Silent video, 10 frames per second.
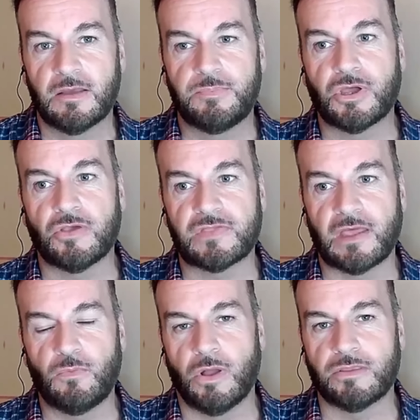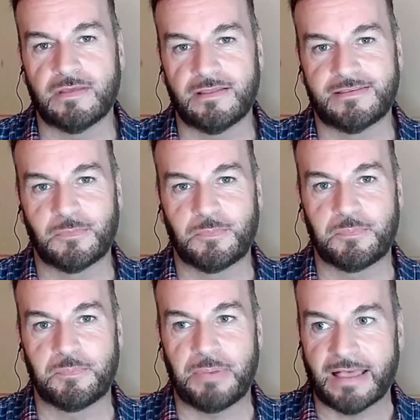Because they wanted to
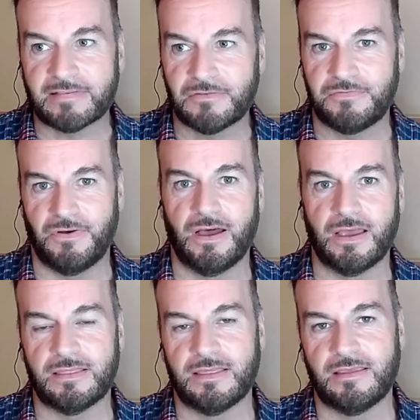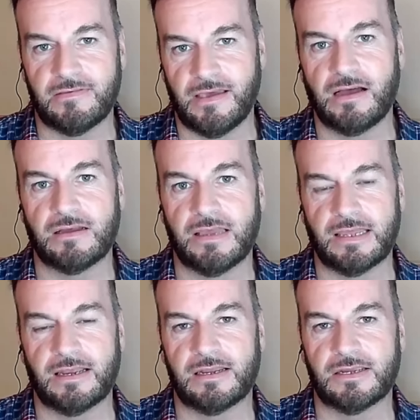pacify these young
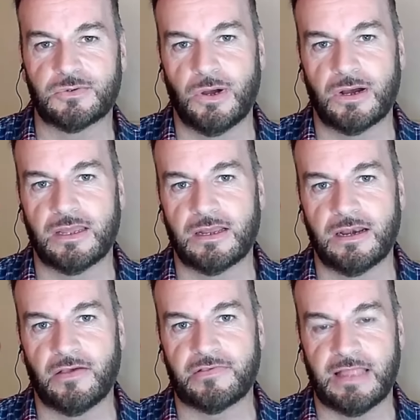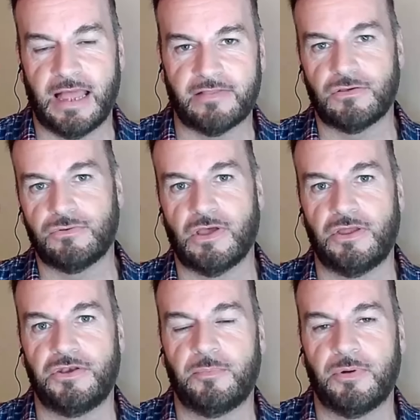English working class lads who
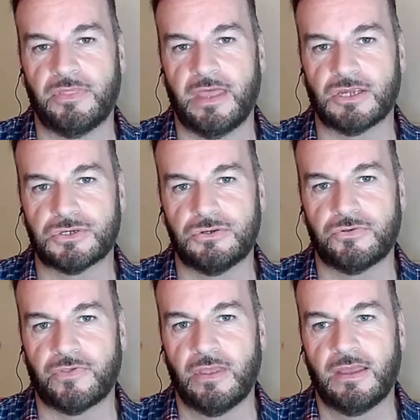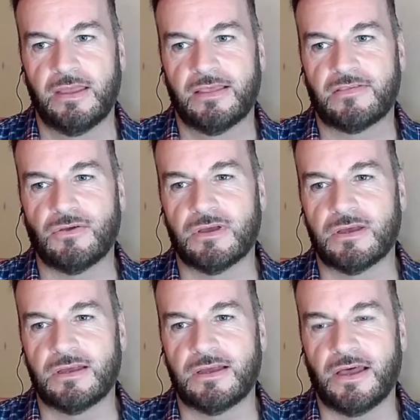turned up on their shores. So
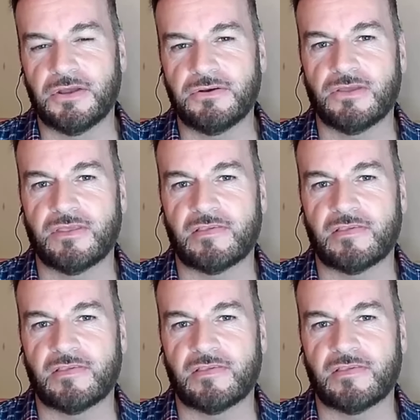I don't know.